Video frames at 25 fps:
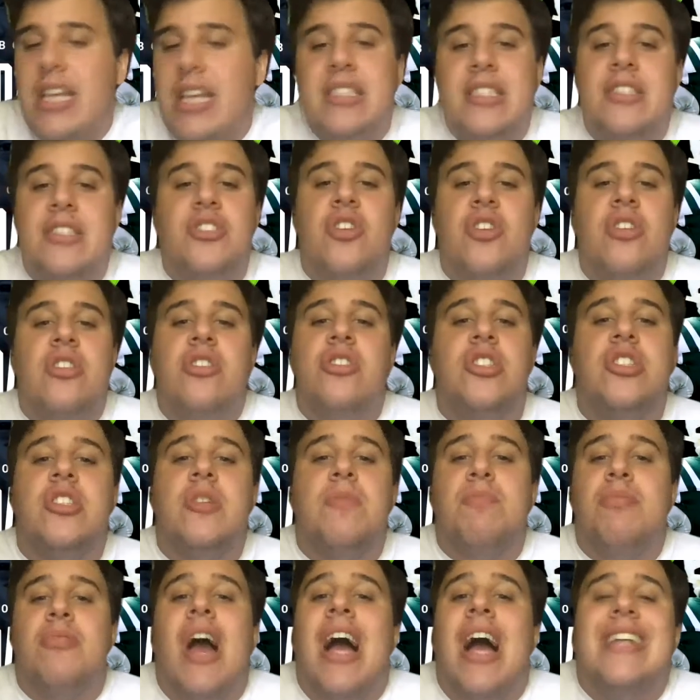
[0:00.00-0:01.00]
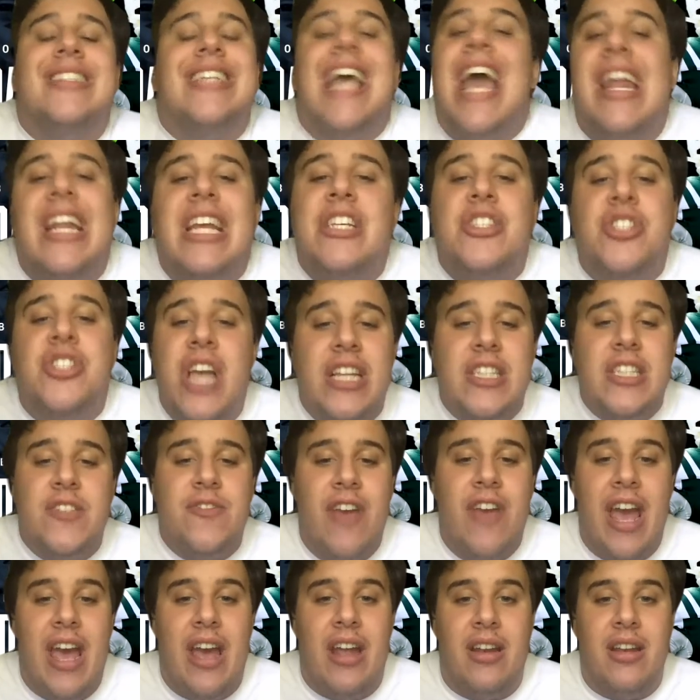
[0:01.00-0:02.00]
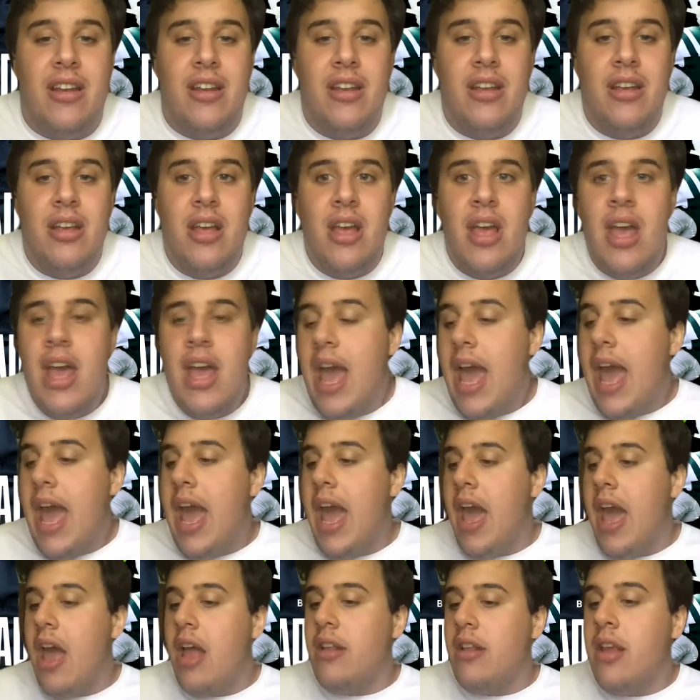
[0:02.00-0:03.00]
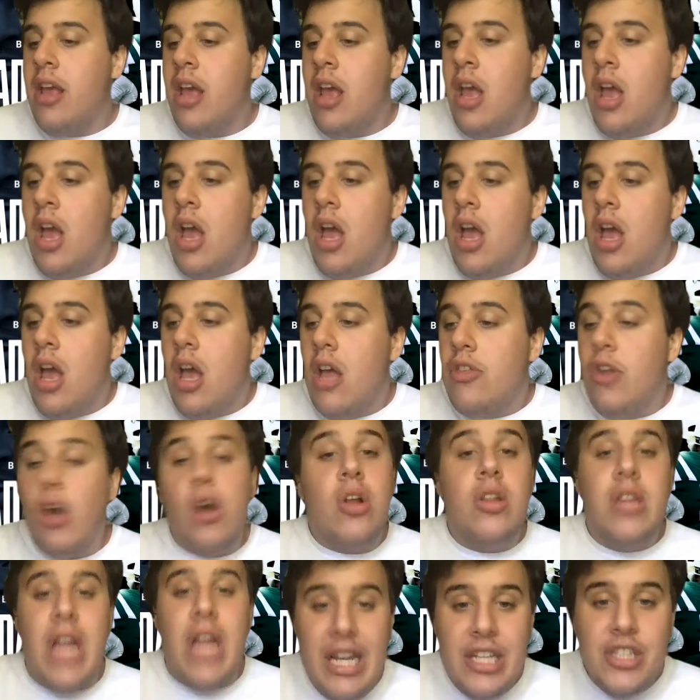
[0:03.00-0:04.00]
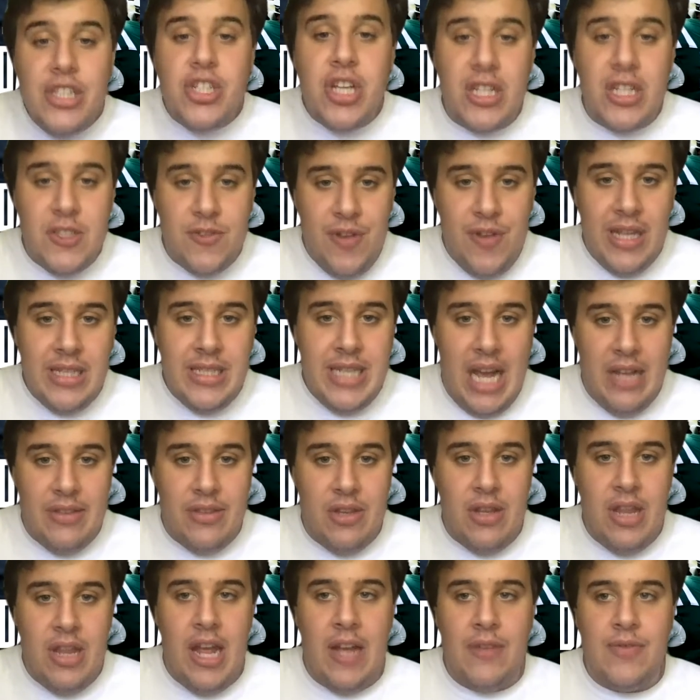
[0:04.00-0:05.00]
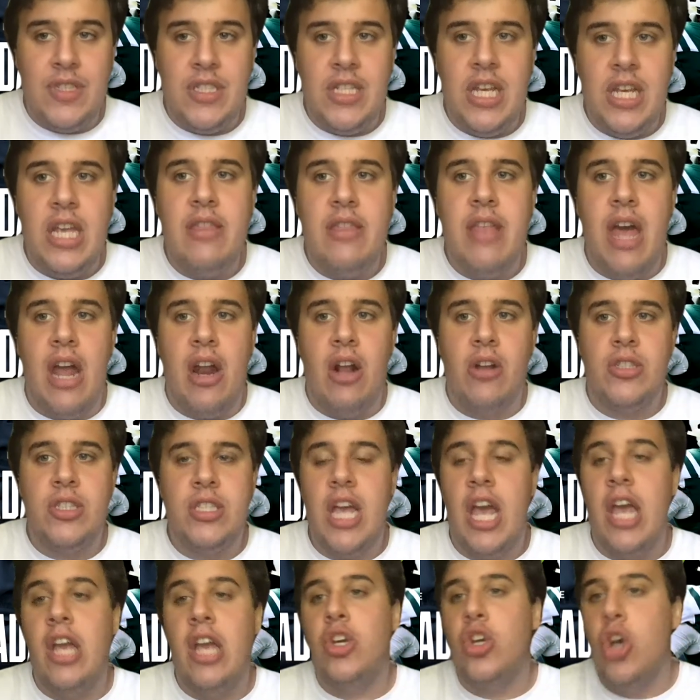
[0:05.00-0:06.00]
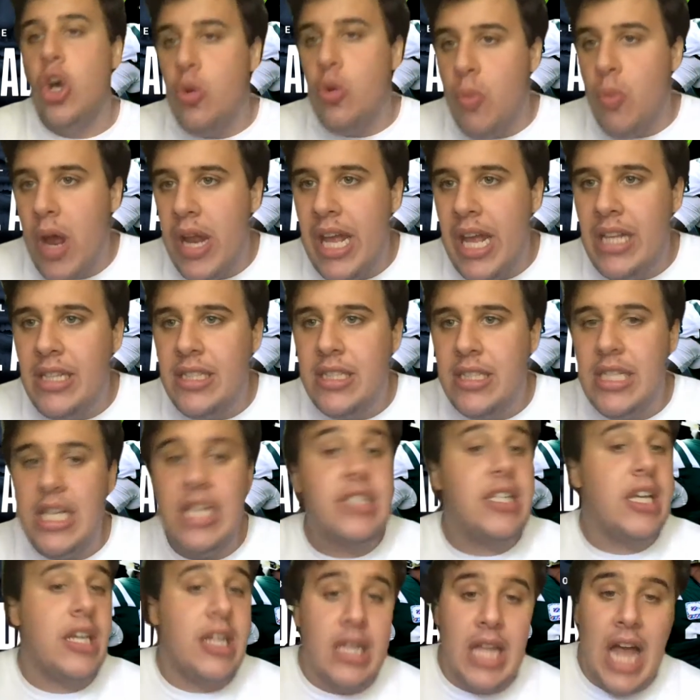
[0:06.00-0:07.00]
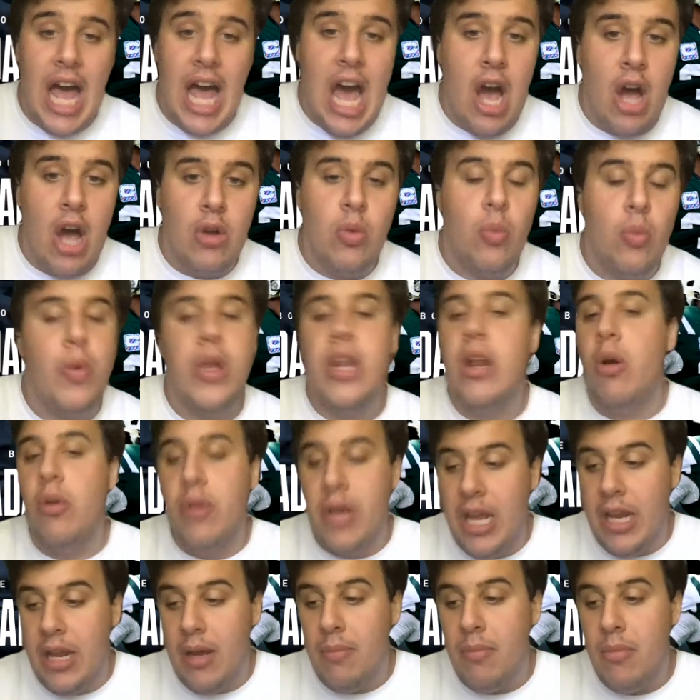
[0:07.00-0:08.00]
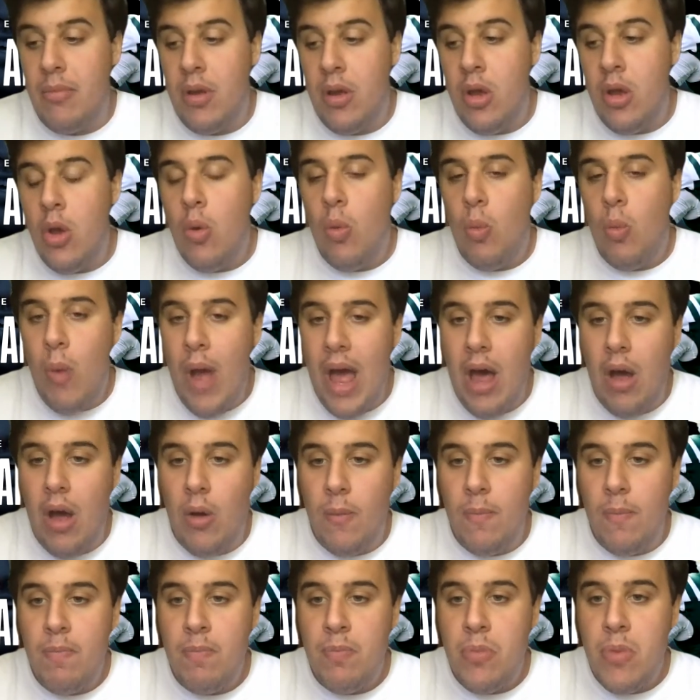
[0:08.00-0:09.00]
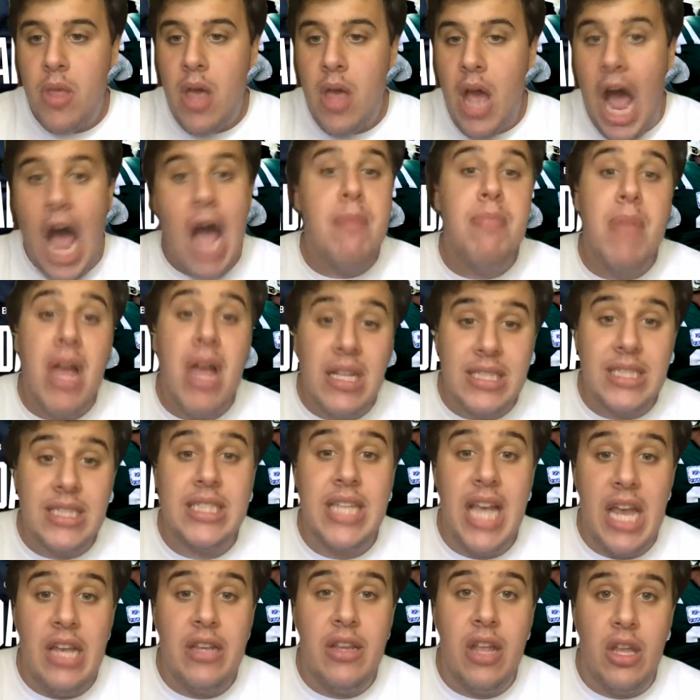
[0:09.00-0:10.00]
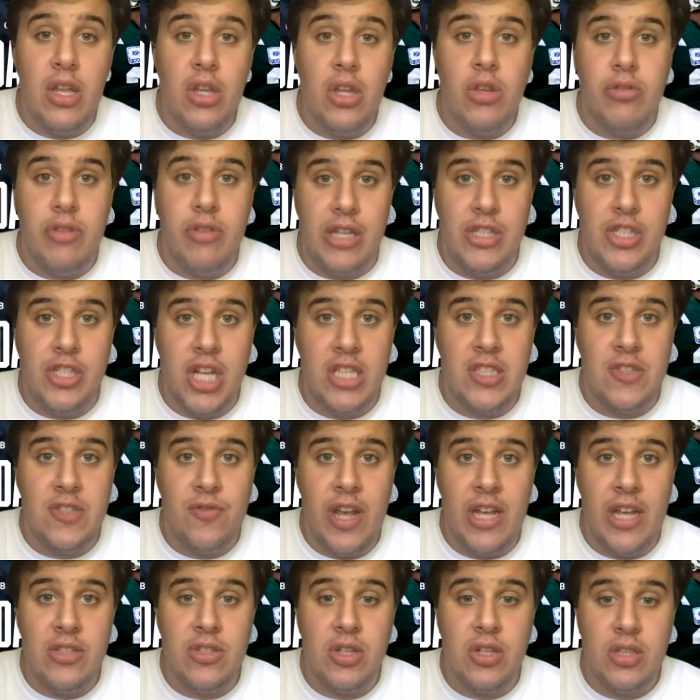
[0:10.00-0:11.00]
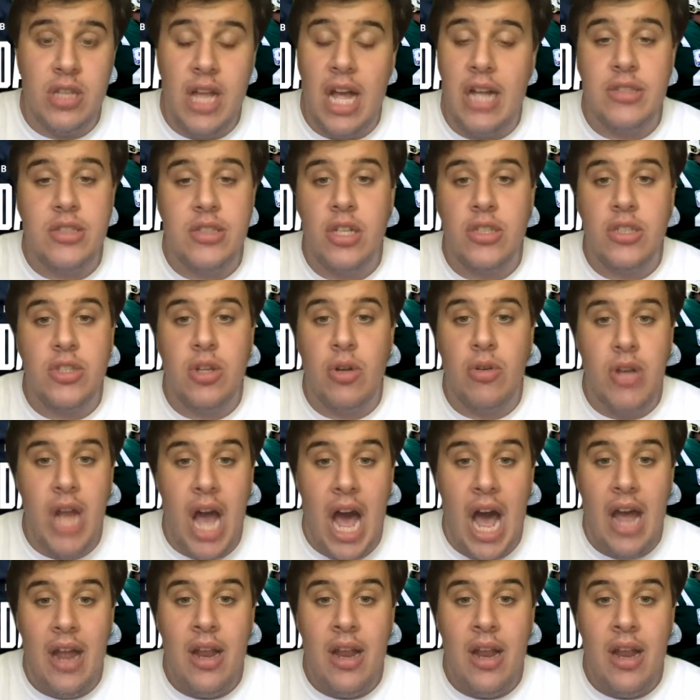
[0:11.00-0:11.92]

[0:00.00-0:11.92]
shouldn't surprise any Jets fan. And there are a lot of Jets fans out there that I've seen that are saying, good riddance, he's a clown, we don't need him. Well, I'm not saying that Jets fans are clowns, because they're not.